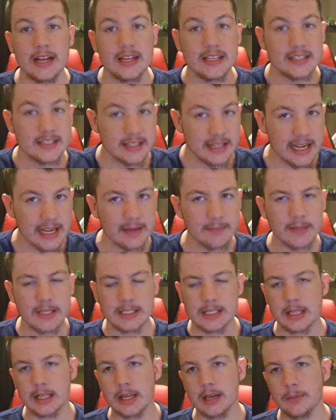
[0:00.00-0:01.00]
Steam
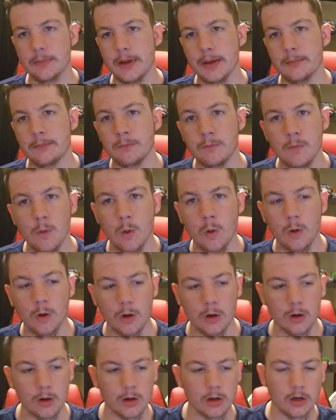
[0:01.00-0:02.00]
is a little bit
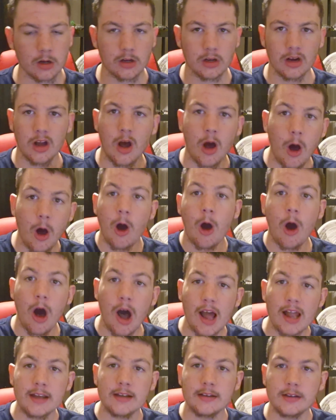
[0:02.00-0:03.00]
more
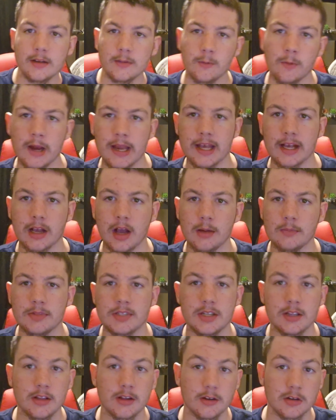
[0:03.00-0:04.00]
on when it comes
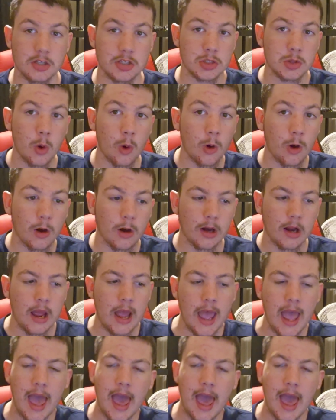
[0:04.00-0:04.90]
to their store,